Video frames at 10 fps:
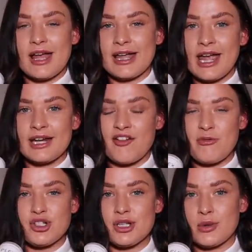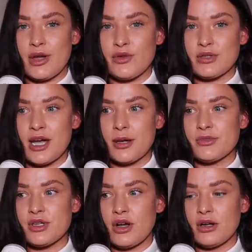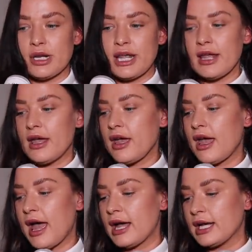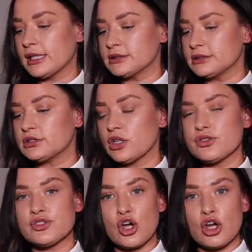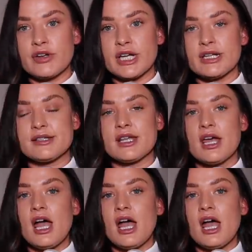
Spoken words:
Again, I've mentioned this quite a few times on here and on stories,